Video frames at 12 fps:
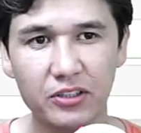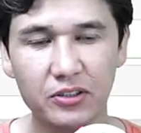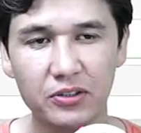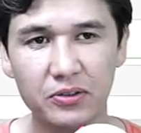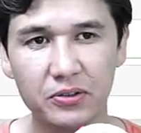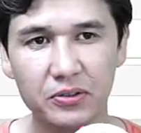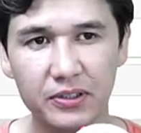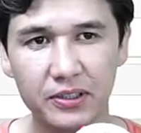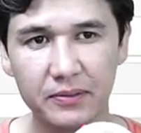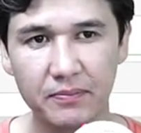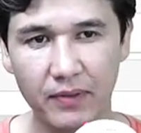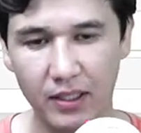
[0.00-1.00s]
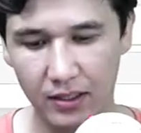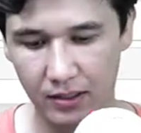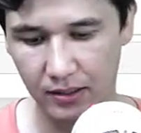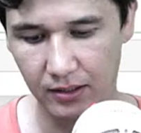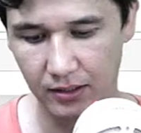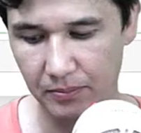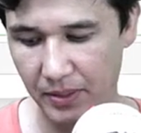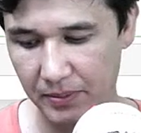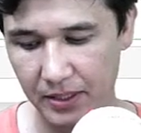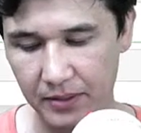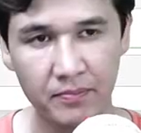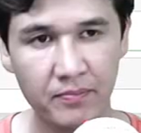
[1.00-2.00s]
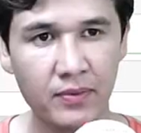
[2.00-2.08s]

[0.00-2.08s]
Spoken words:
to use maybe